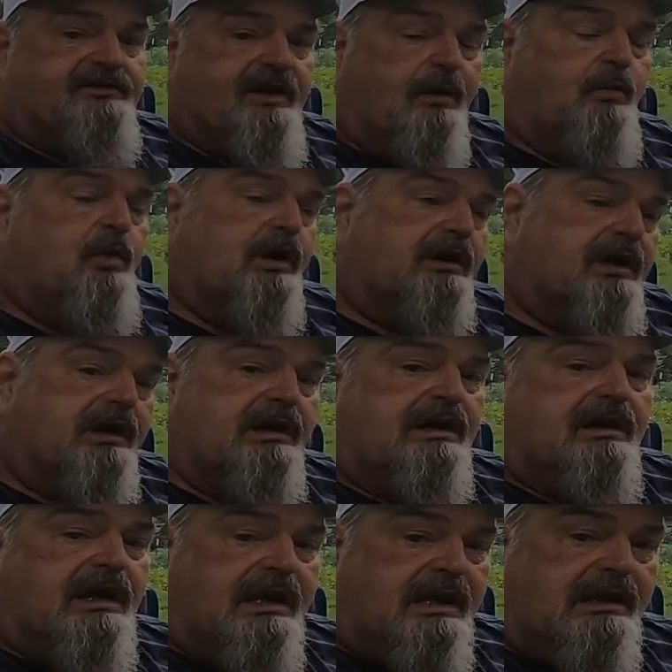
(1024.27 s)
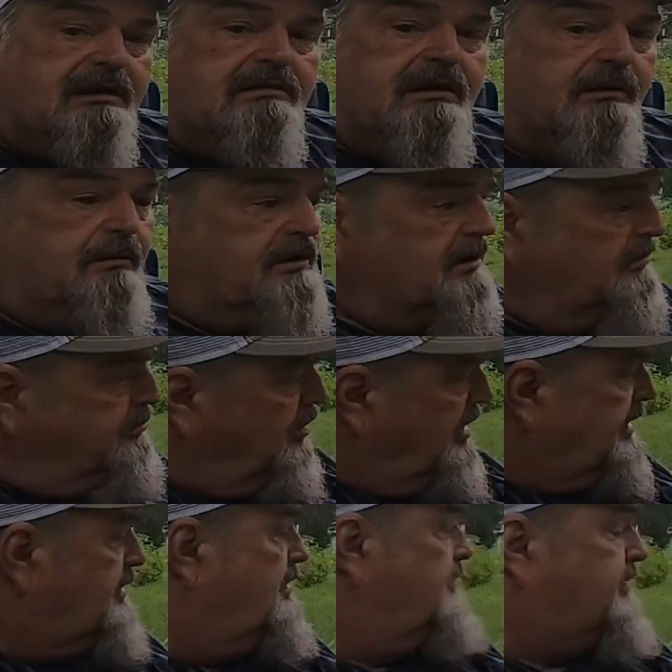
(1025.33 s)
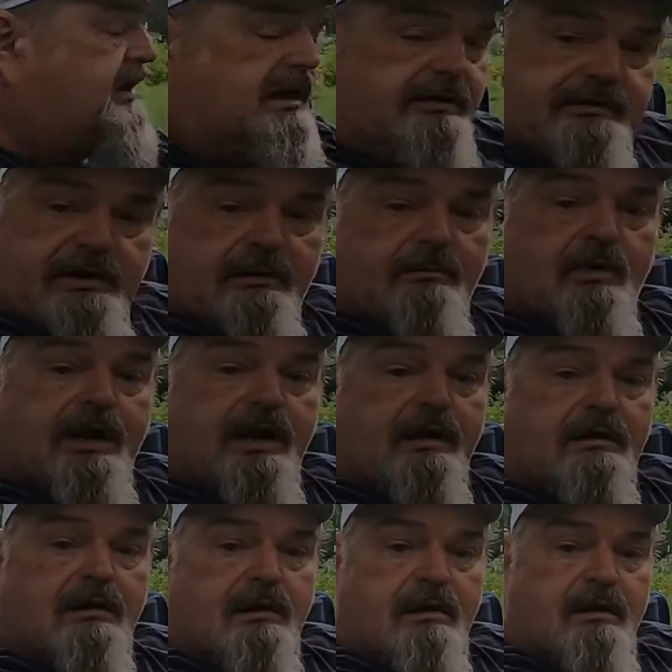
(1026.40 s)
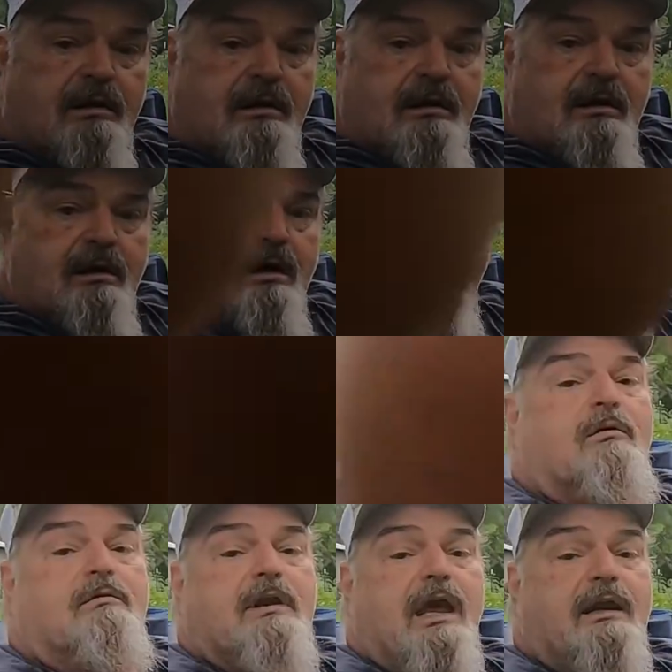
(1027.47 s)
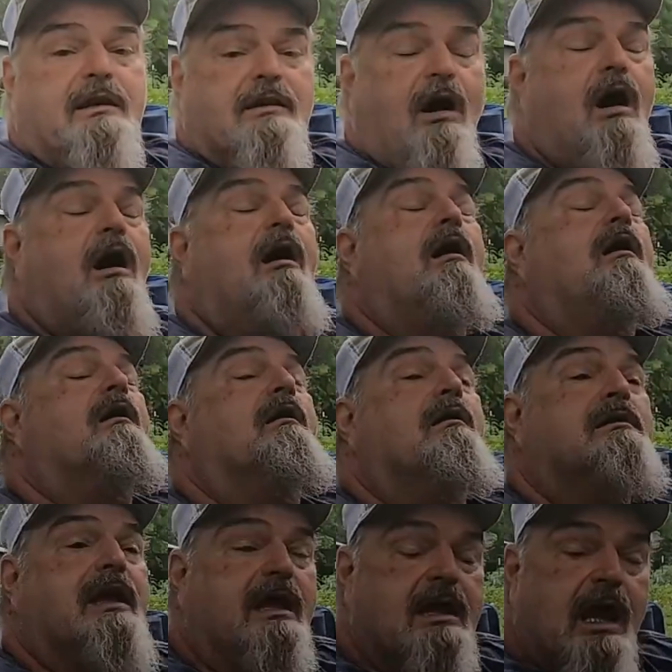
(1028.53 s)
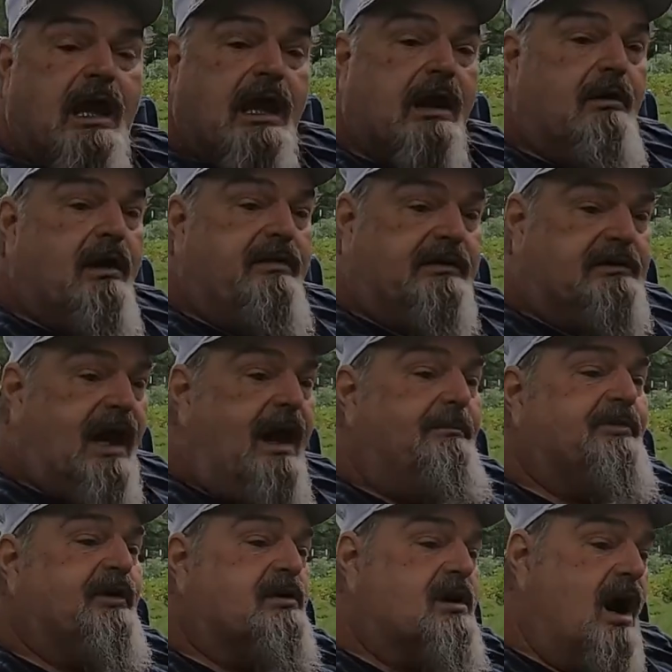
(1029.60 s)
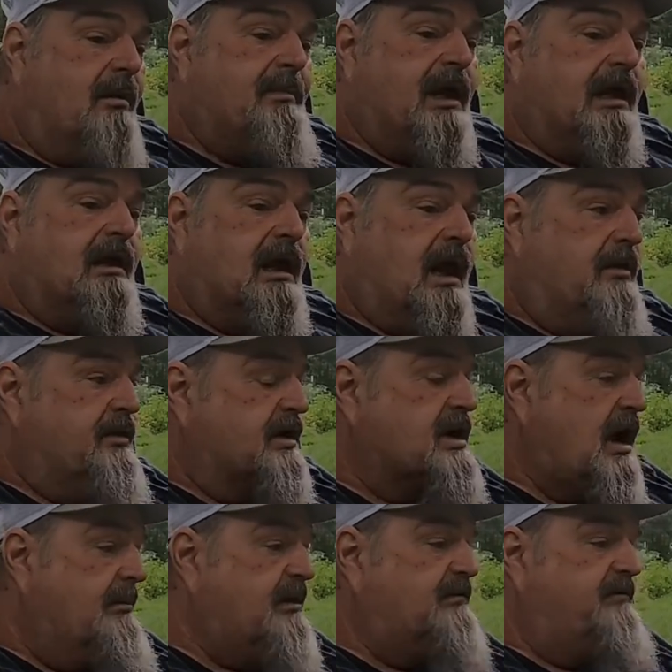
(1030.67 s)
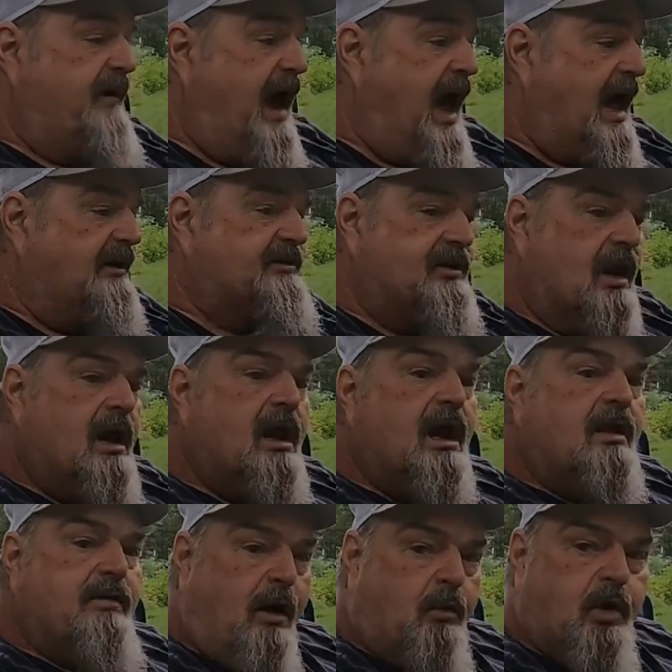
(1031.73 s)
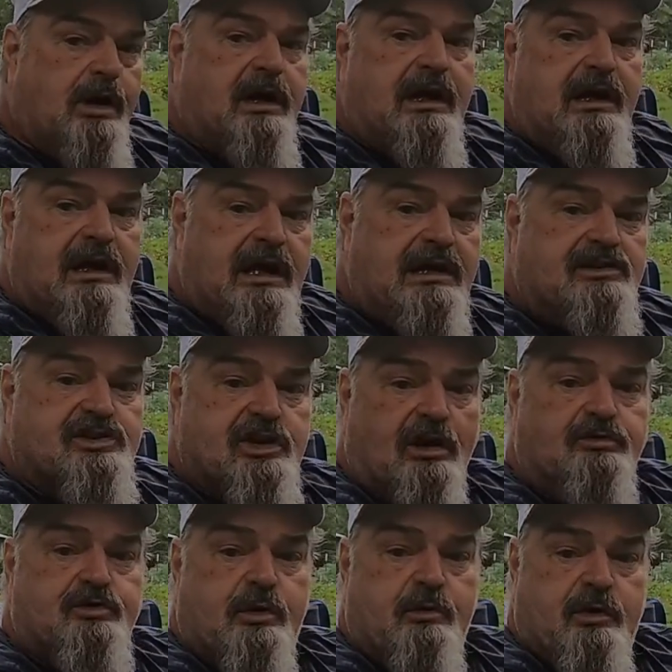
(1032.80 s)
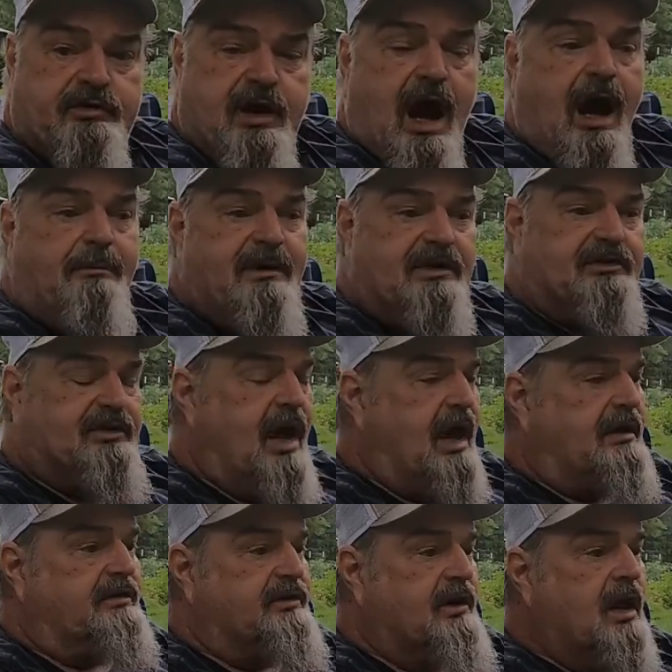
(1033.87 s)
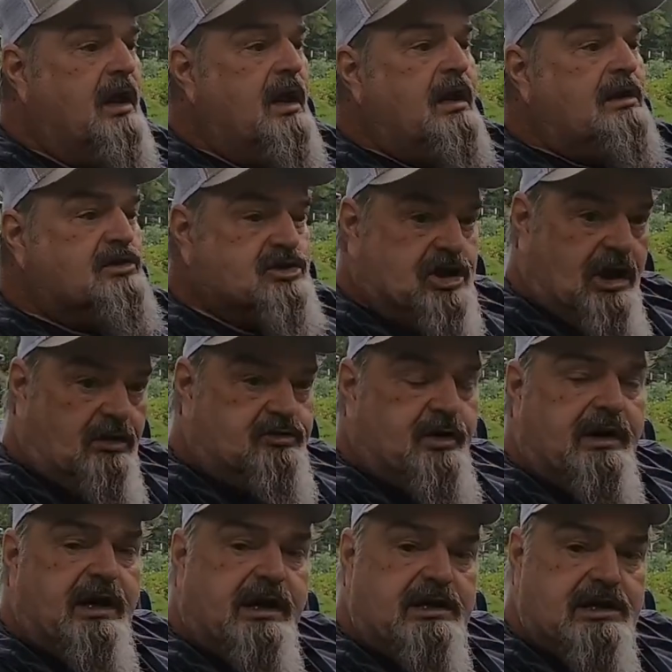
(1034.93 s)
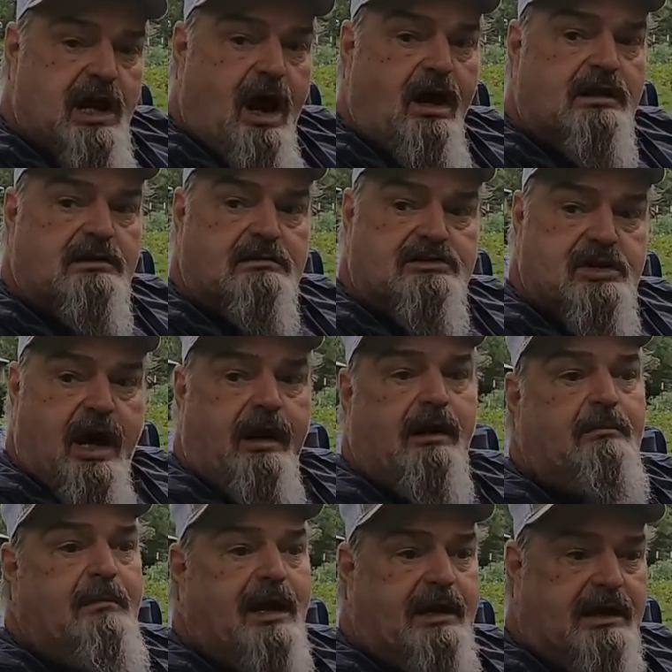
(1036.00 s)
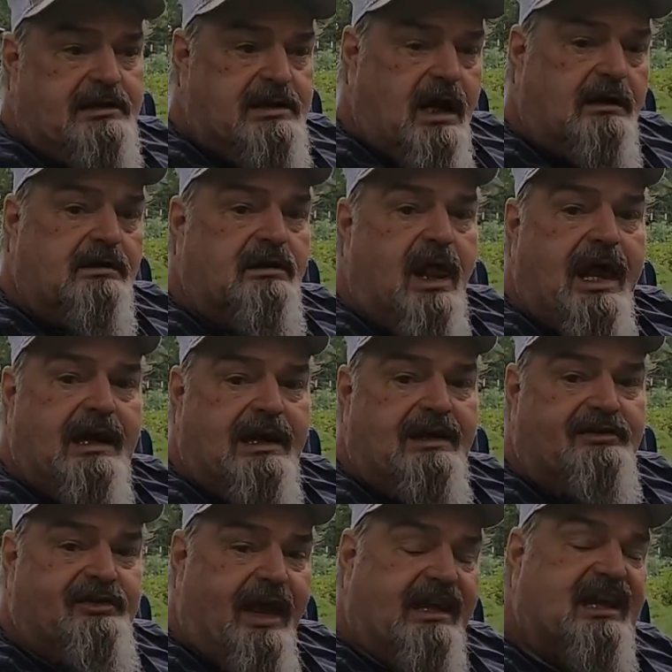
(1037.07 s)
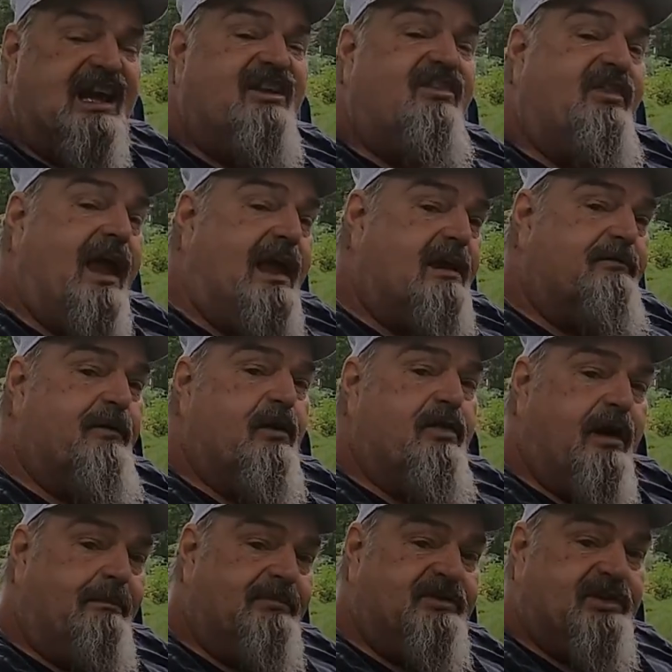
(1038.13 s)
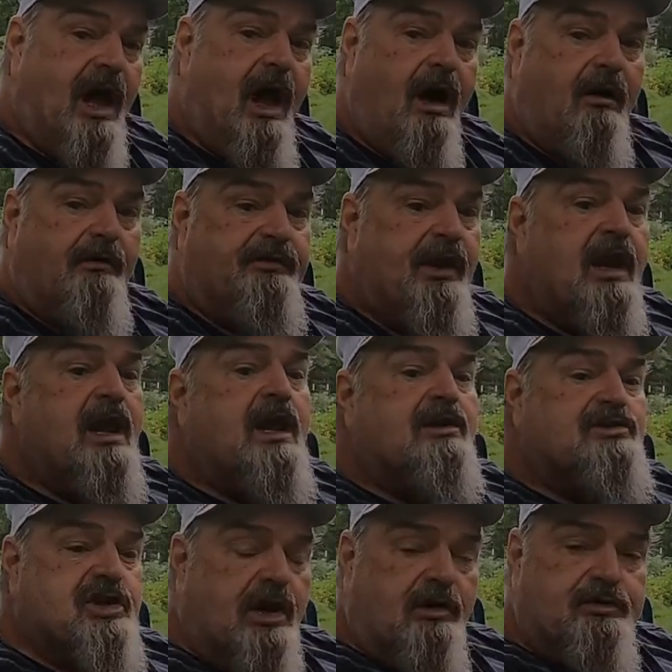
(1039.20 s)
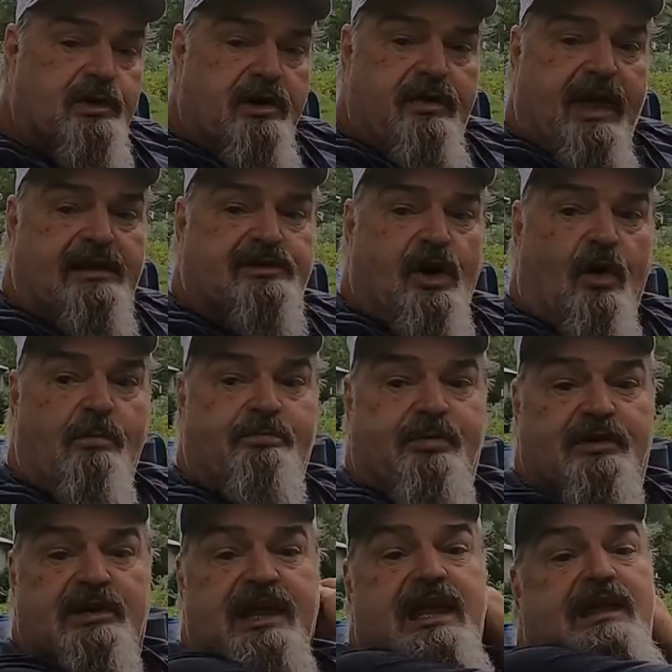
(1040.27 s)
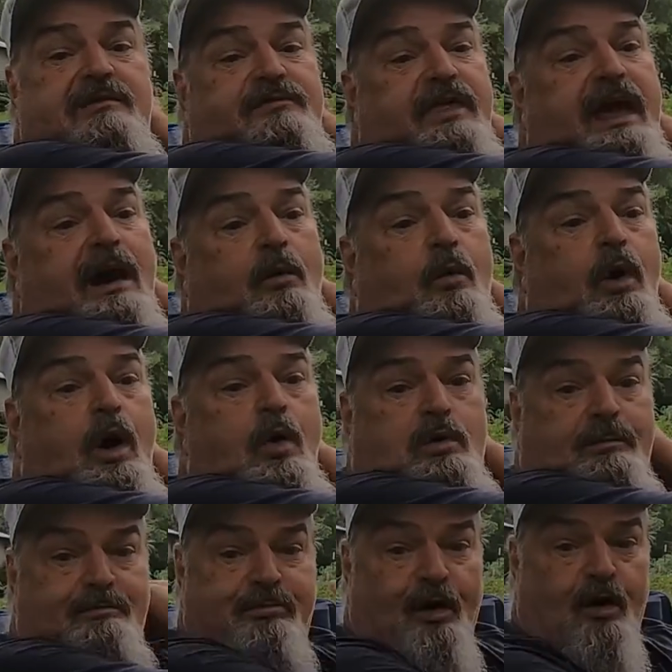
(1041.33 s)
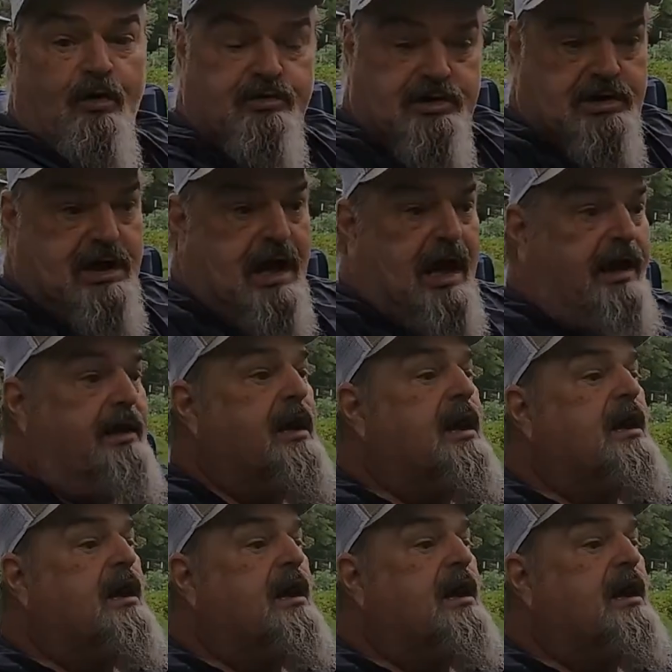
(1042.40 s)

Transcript: that we're going to need you're, you're pointing over there somewhere no see this is the oh, thing that is, oh okay anyway the times are coming and they're coming fast that we're going to need children with common sense children and young gentlemen and young ladies that can think for themselves. Yeah. Children that don't believe that woke bullshit.